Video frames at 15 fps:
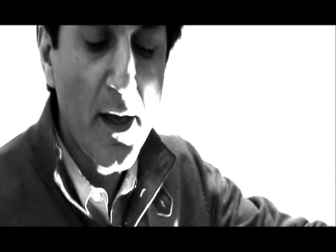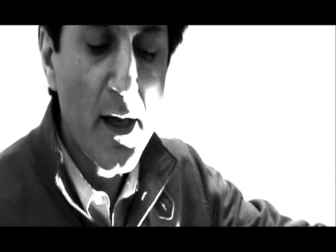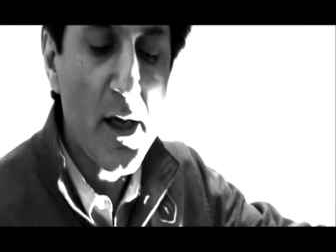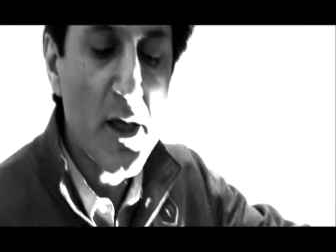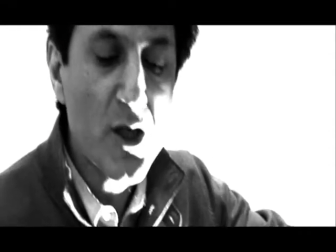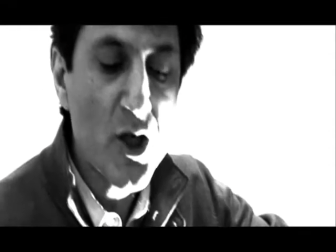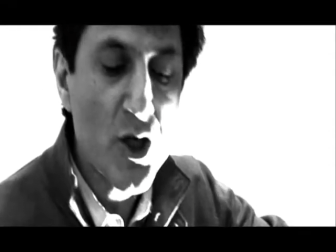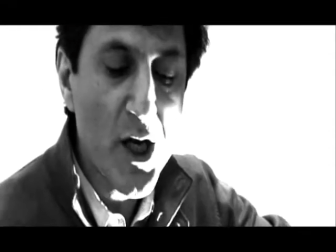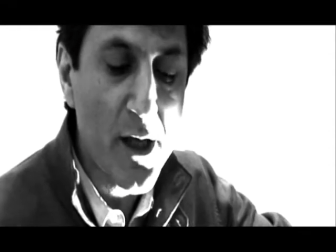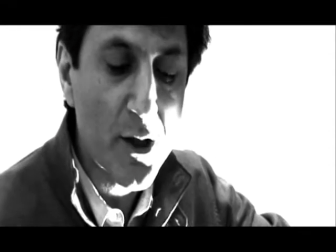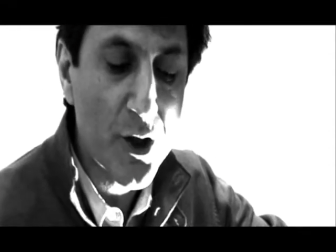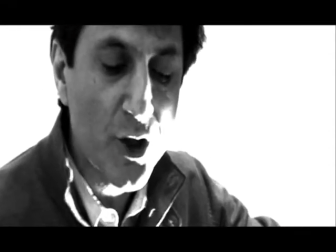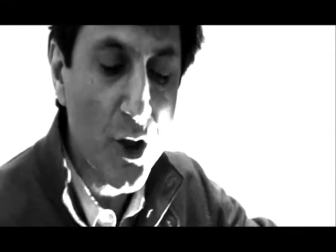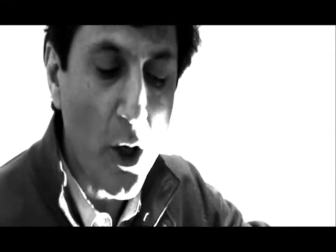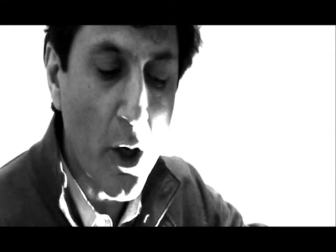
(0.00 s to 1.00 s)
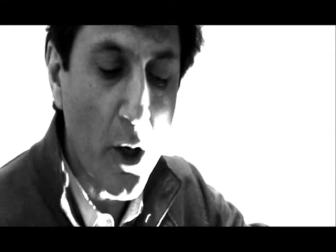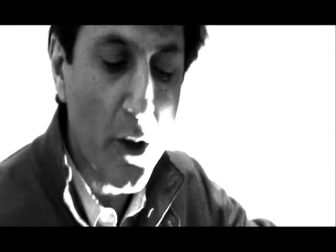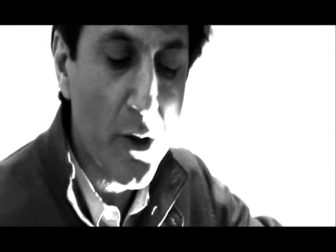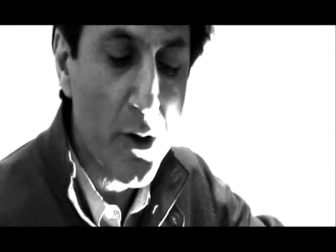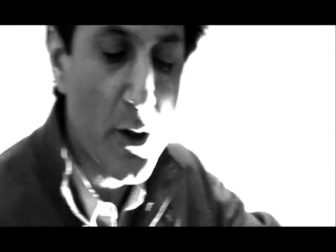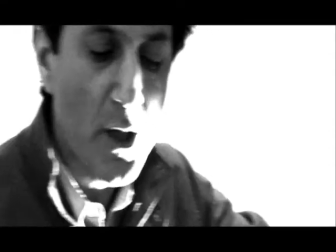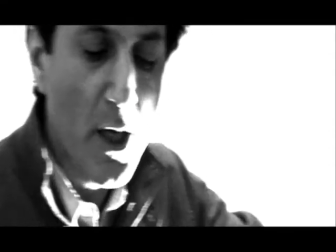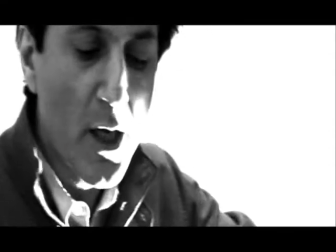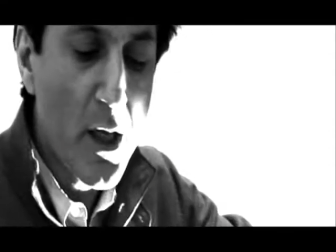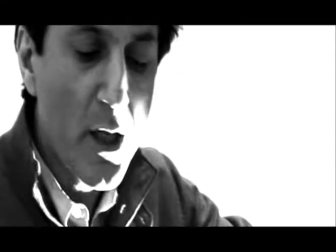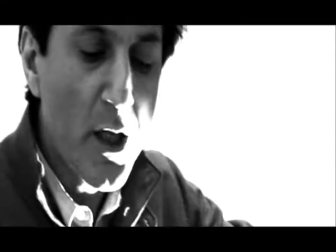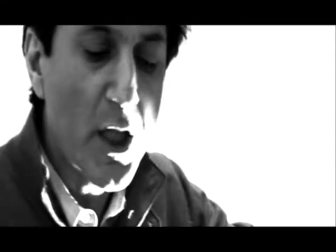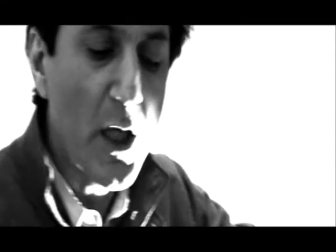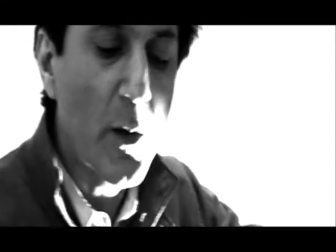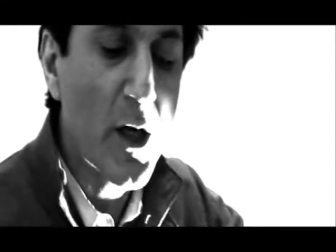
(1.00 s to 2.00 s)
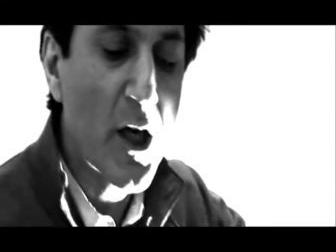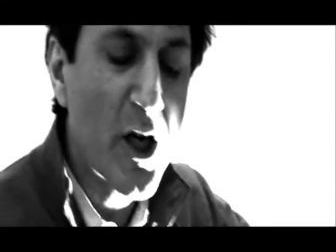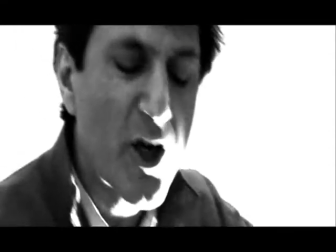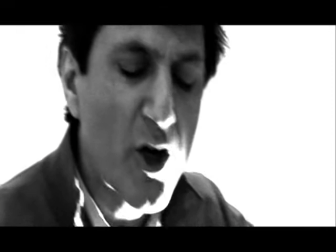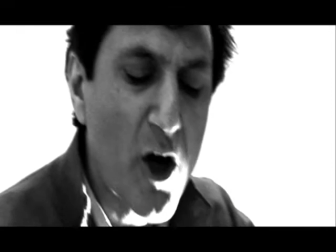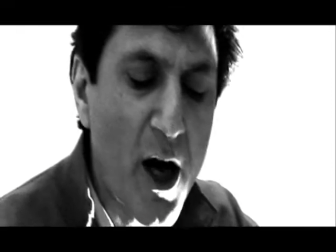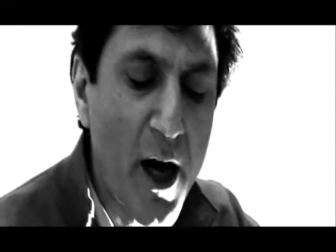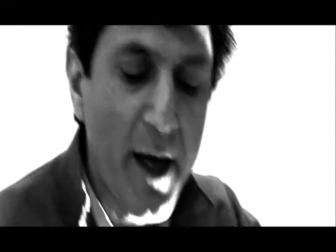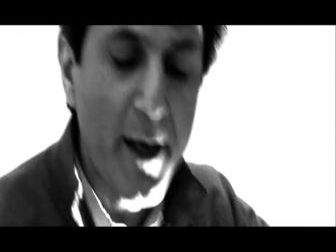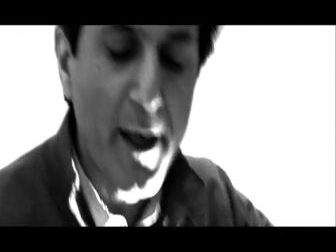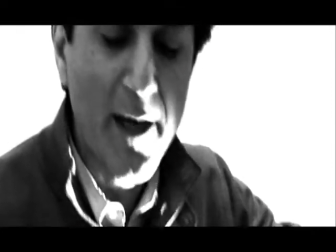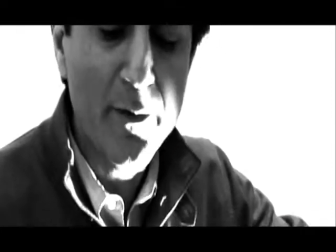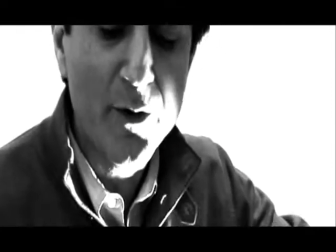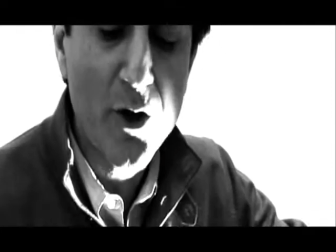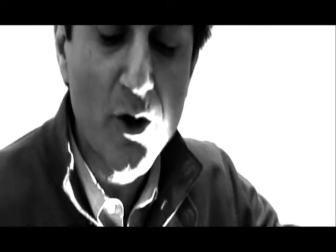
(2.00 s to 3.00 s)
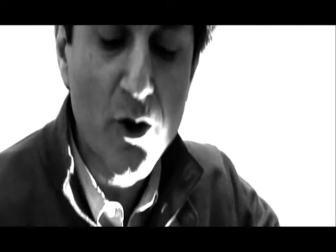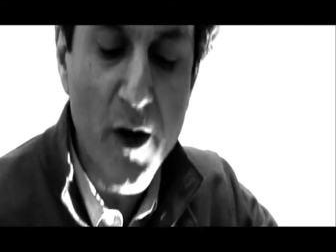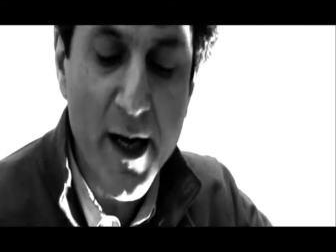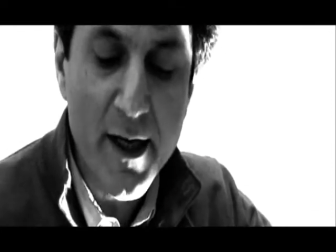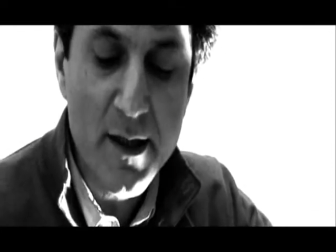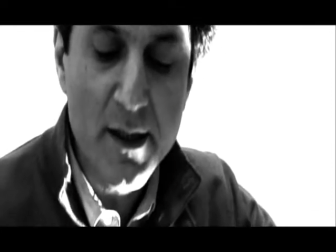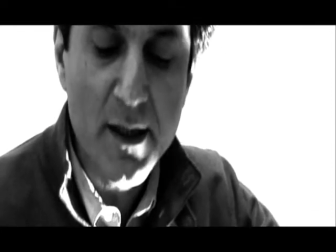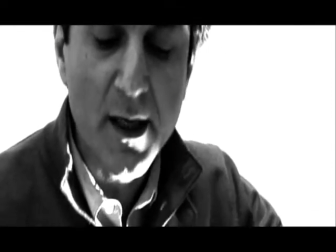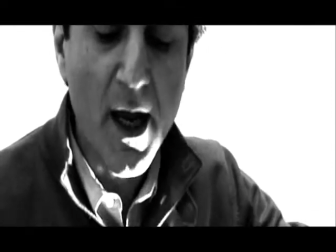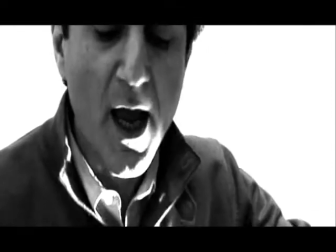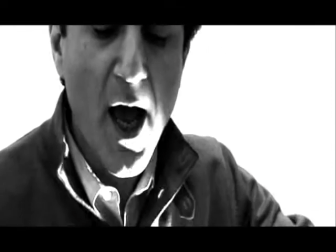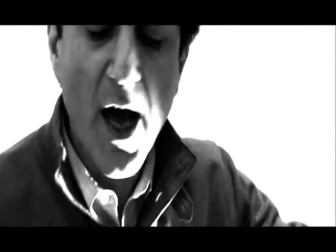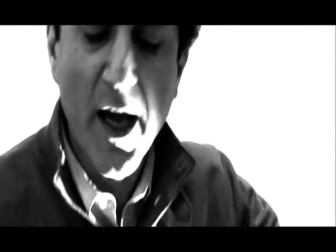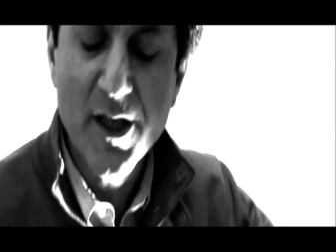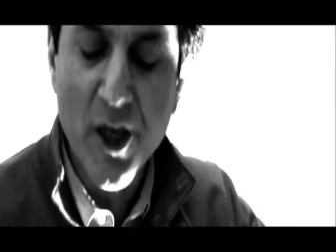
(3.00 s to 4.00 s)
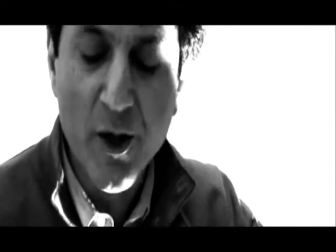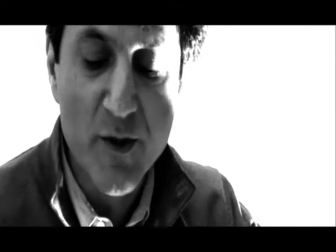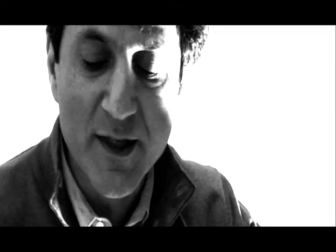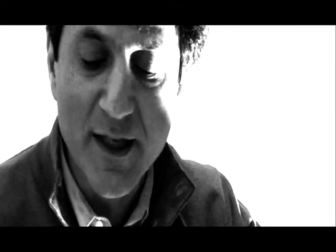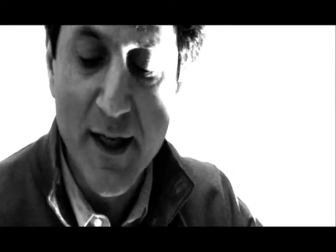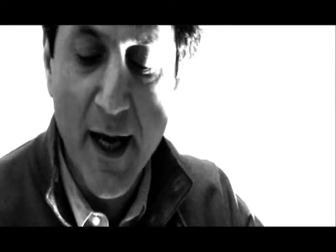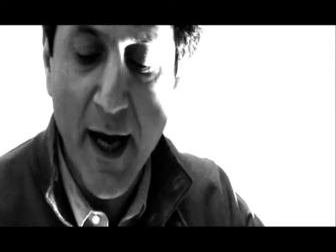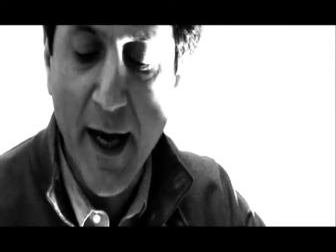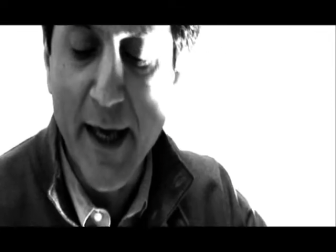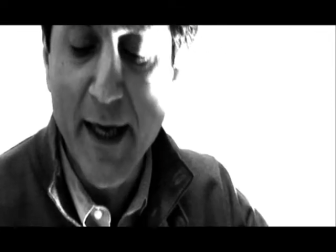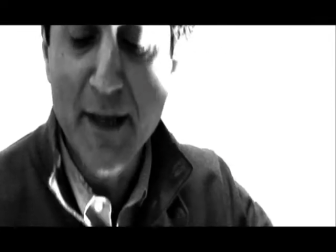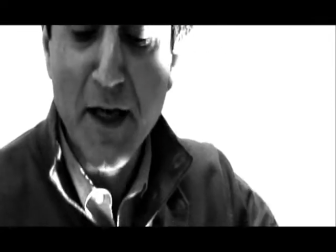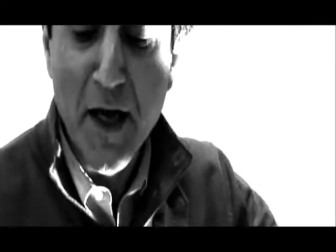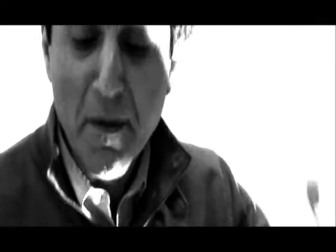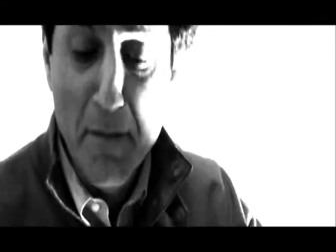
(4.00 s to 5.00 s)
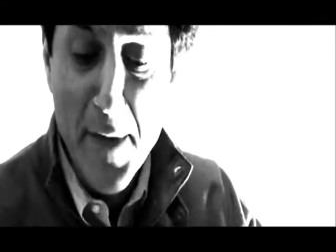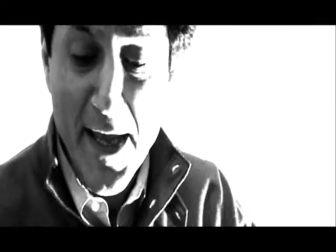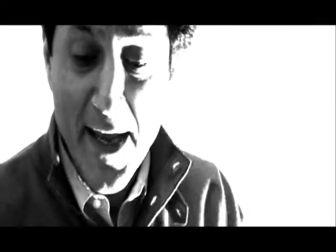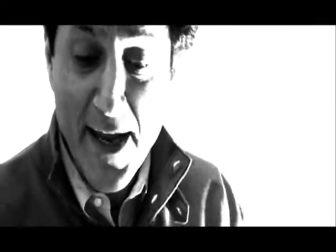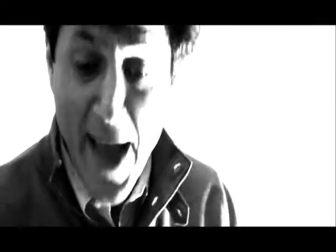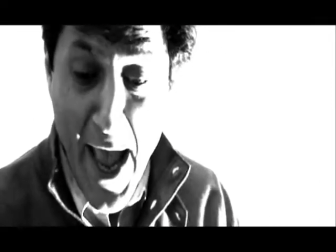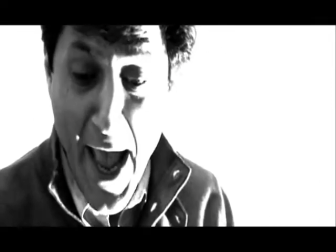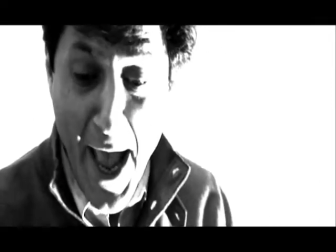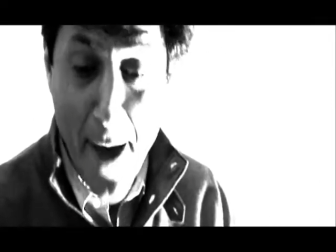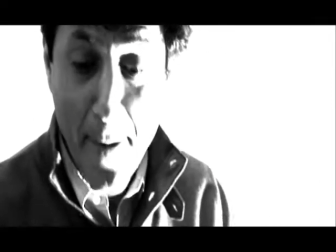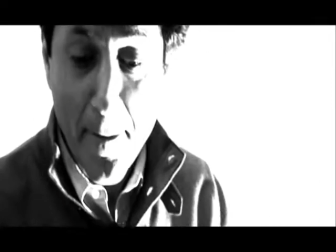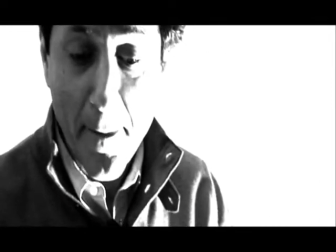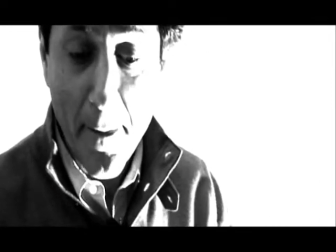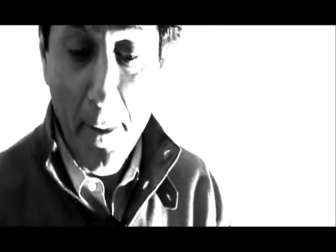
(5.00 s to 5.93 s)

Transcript: He's shell-shocked. They were crying, I'm crazy. I don't deny it. Me am!